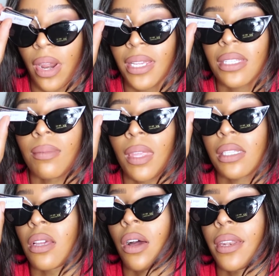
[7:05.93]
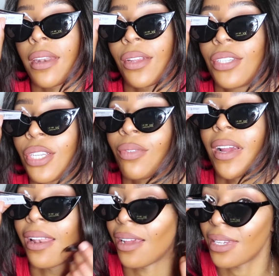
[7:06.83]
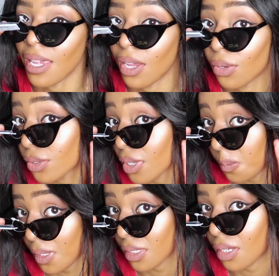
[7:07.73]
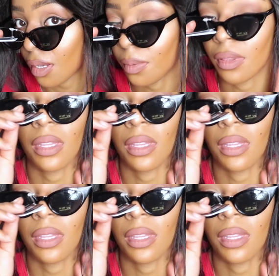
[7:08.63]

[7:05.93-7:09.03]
trying some things on, and I just realized I also picked up